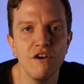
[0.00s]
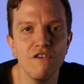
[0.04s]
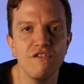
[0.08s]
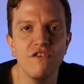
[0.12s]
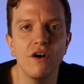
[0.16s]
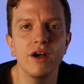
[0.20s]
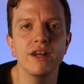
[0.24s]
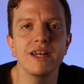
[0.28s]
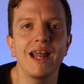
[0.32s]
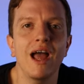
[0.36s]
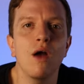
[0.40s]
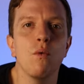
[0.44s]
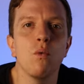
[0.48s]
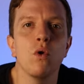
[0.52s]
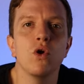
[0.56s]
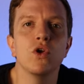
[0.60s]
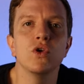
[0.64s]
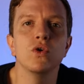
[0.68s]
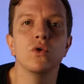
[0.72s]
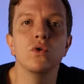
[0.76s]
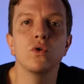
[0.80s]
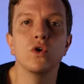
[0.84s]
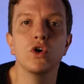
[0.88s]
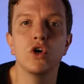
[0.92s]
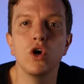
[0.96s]
find out what
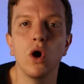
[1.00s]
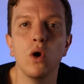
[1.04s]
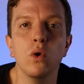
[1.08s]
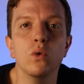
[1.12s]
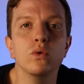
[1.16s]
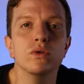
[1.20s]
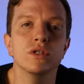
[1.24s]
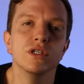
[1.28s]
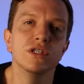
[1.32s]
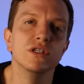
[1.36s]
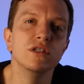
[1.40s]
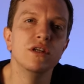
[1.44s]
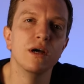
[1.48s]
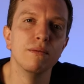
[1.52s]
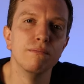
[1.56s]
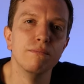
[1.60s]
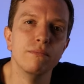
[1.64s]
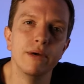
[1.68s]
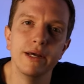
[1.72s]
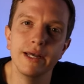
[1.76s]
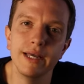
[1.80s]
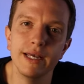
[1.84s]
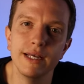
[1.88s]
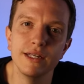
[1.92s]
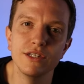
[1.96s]
your golden
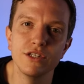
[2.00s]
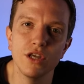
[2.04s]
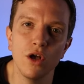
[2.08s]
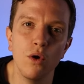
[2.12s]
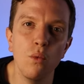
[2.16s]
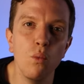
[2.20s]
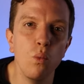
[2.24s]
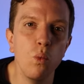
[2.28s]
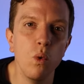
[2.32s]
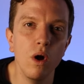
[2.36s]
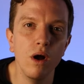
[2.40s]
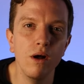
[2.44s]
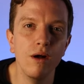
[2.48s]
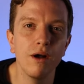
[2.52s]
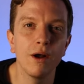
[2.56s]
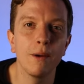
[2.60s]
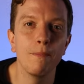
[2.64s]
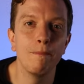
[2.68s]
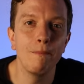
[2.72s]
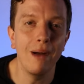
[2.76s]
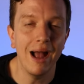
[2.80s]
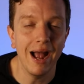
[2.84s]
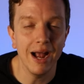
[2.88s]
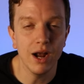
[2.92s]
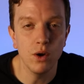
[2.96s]
number is and
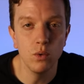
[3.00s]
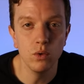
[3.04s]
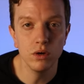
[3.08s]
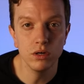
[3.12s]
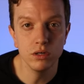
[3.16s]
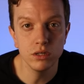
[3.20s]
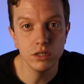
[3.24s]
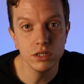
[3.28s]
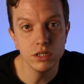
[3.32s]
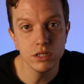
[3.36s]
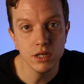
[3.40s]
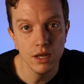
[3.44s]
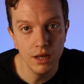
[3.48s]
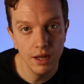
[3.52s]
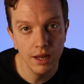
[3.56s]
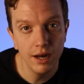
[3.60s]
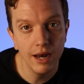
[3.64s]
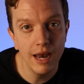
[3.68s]
work backwards.